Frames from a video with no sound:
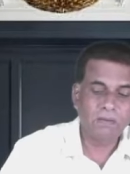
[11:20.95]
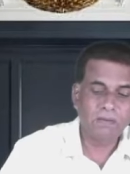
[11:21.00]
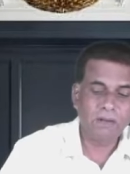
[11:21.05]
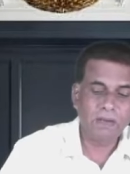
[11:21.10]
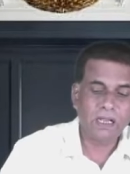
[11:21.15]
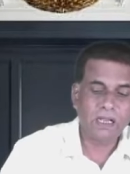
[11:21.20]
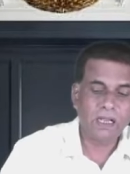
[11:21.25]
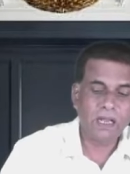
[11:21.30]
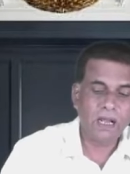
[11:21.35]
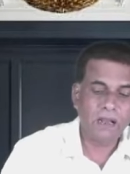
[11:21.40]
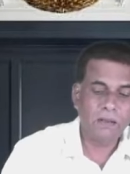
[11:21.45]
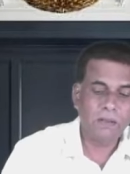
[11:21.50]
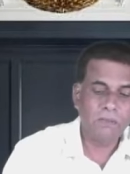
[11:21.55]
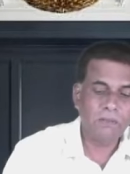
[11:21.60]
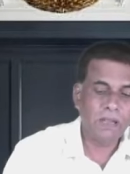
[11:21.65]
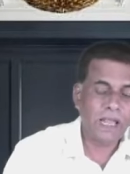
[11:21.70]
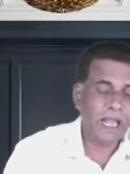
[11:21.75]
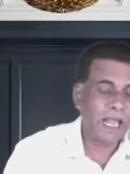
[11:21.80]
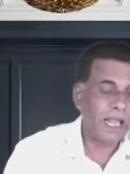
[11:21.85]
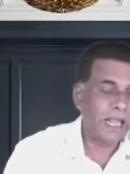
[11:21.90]
will
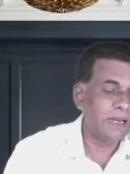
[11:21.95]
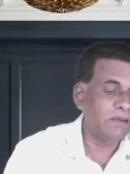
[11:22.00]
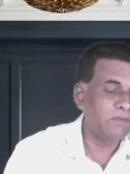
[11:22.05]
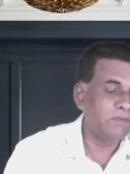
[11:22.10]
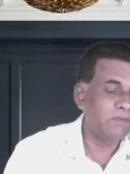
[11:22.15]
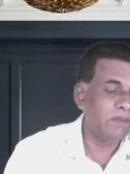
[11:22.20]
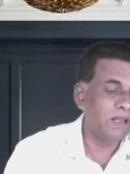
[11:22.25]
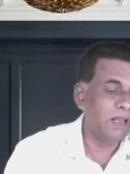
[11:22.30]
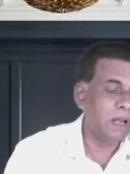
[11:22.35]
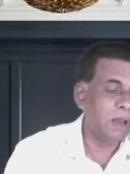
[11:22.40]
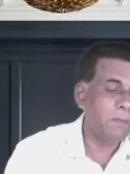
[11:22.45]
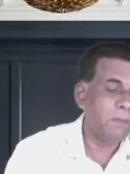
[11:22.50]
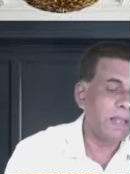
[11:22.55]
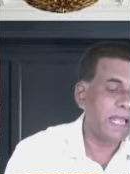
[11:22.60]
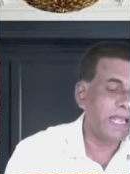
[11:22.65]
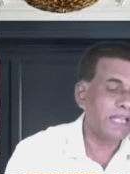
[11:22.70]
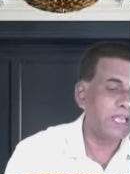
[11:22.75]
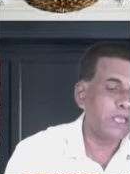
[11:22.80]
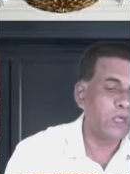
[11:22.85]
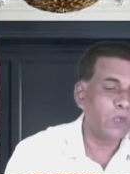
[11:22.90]
come and will
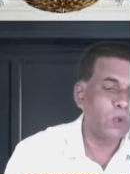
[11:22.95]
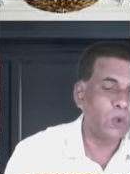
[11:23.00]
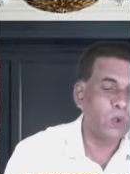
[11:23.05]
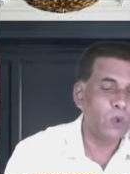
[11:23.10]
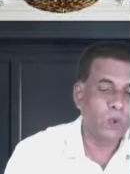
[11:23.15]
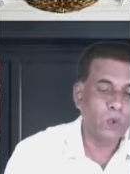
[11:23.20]
make you